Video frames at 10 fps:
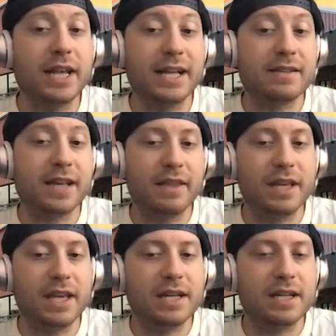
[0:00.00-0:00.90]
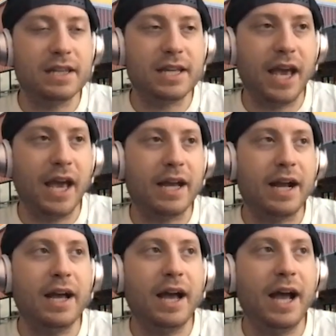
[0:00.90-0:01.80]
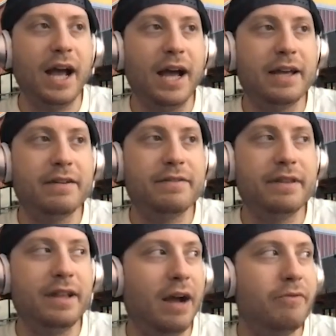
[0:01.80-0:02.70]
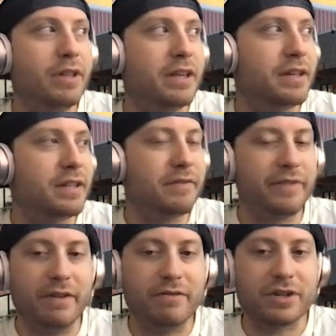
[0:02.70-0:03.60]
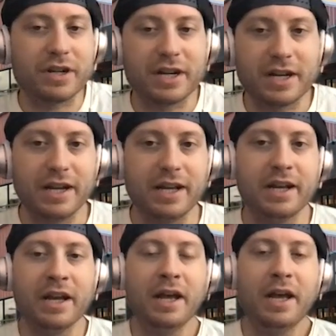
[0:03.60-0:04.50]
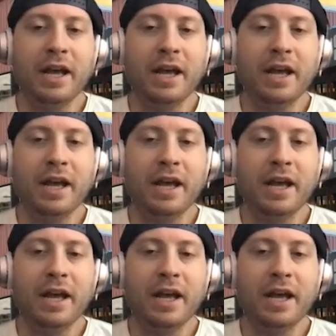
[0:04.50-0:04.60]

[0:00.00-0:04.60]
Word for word: Like it said, the yin to the yang. I, I, I really think the flavors are going to kind of